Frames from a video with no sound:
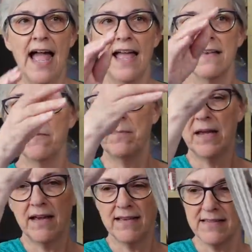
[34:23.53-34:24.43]
And
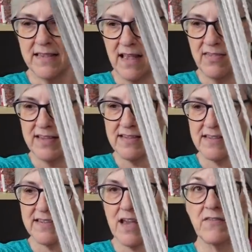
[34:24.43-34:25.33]
because this
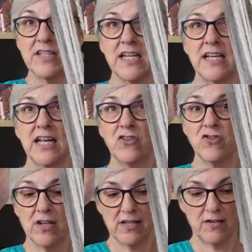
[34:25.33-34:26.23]
is 17
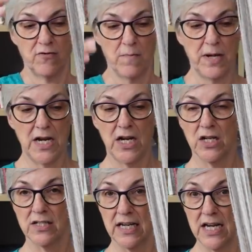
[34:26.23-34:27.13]
inches from
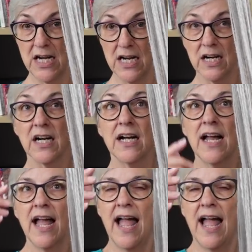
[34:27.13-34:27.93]
here to here